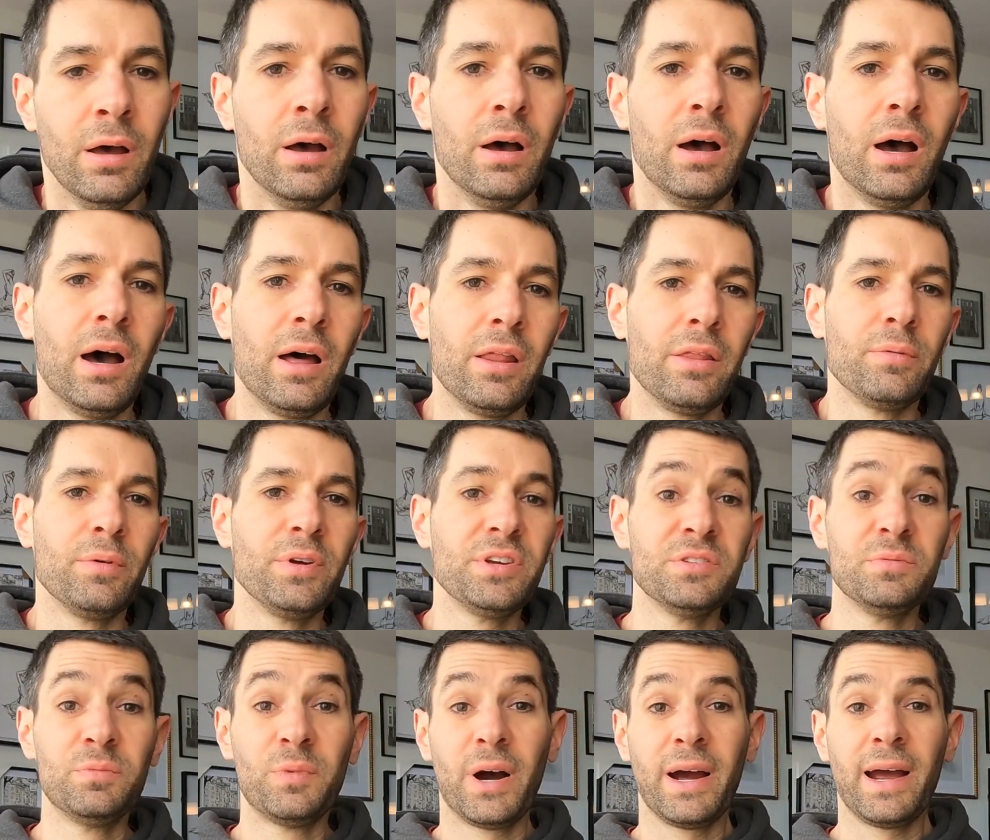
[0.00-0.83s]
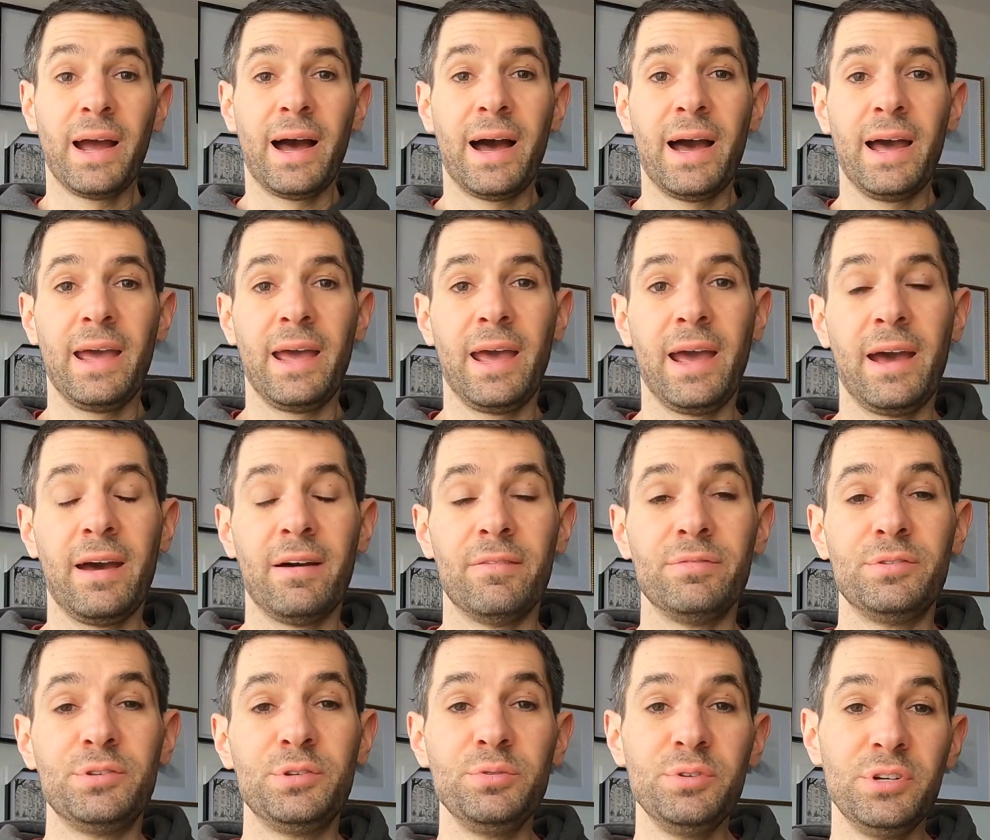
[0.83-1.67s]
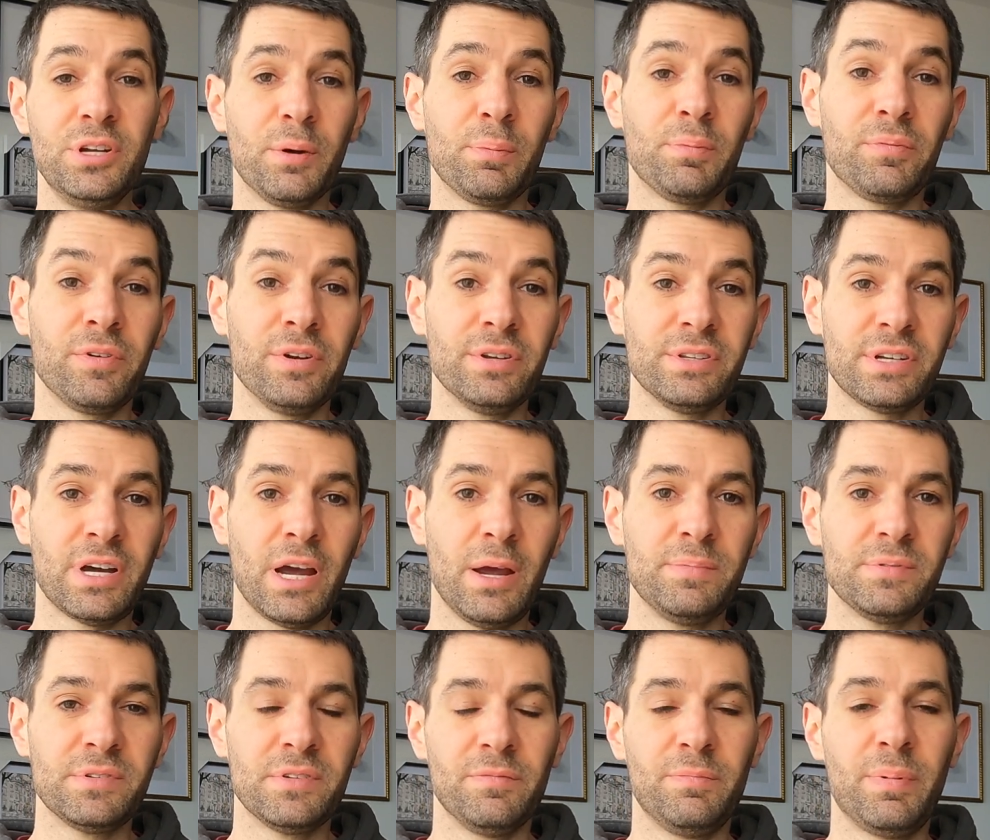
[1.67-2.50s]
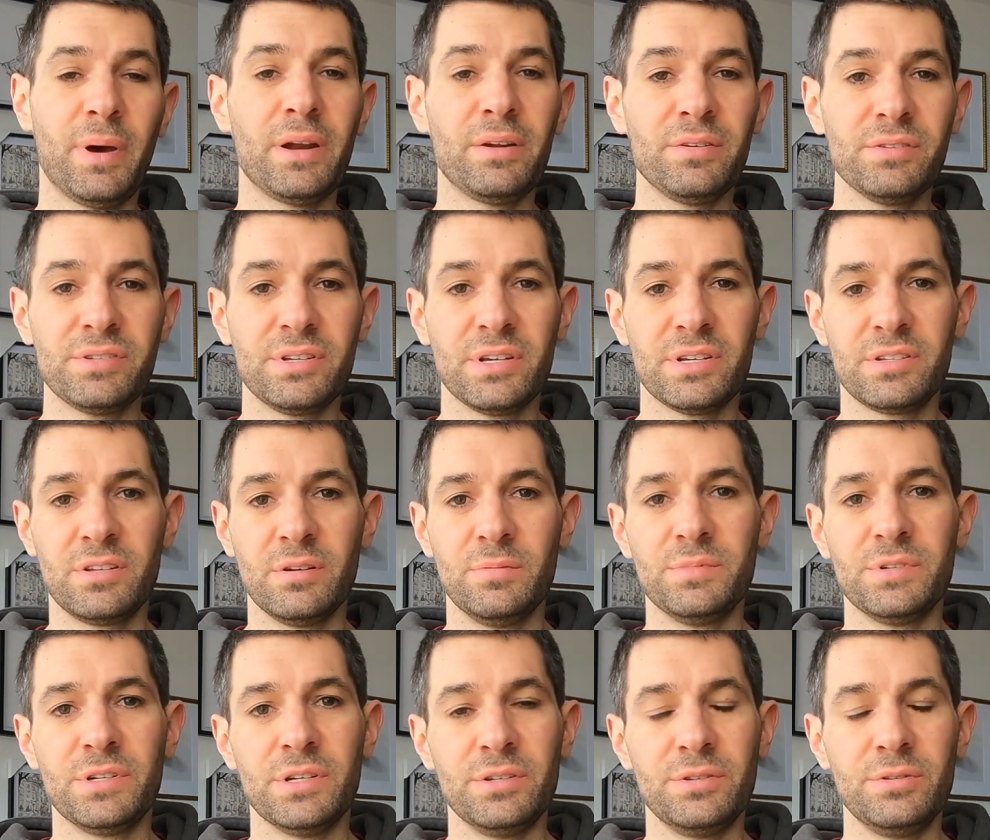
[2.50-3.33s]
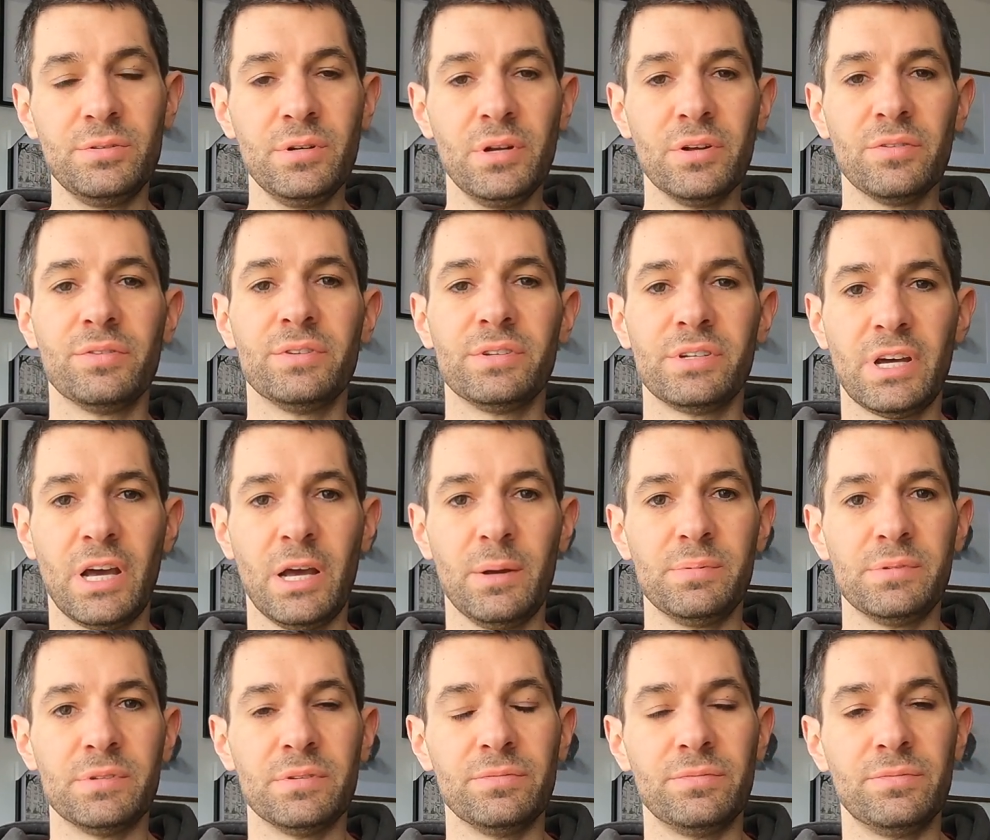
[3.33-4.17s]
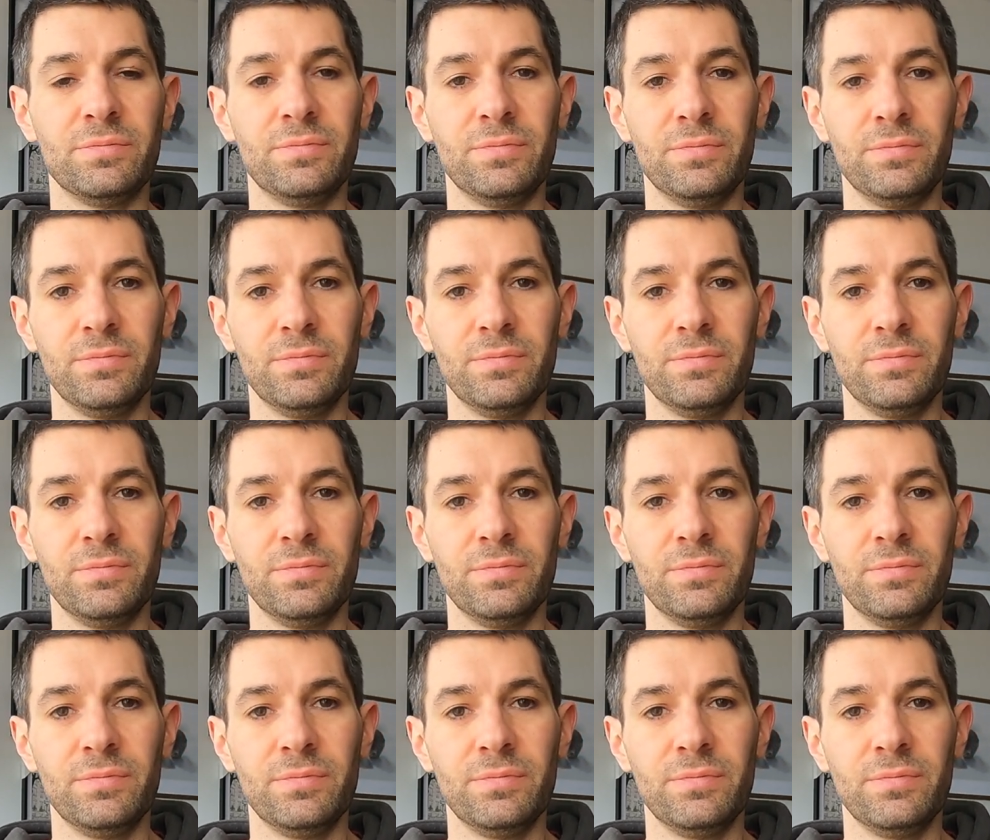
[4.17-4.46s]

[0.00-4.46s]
The reason why I have two different types of pedal systems and two different types of